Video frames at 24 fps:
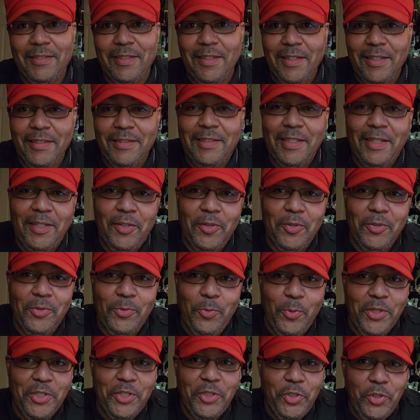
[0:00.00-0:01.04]
the Nintendo
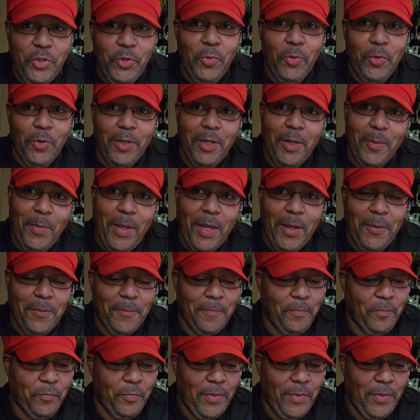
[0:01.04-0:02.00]
Switch 2 will come out.